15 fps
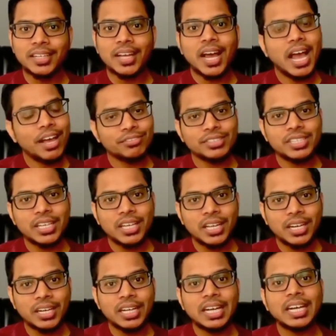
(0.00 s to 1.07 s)
I have seen
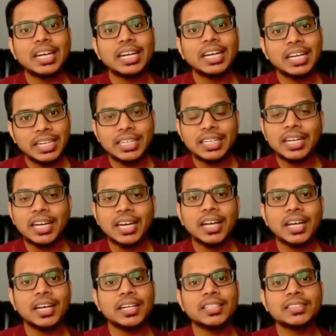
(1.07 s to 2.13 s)
critical
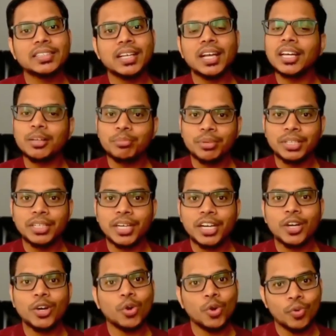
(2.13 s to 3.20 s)
errors
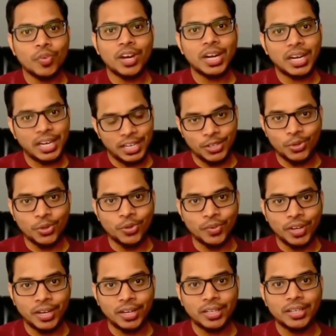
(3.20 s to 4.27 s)
repeated over and
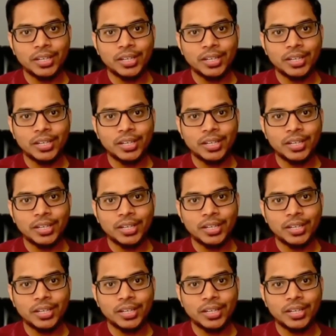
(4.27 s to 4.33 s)
over.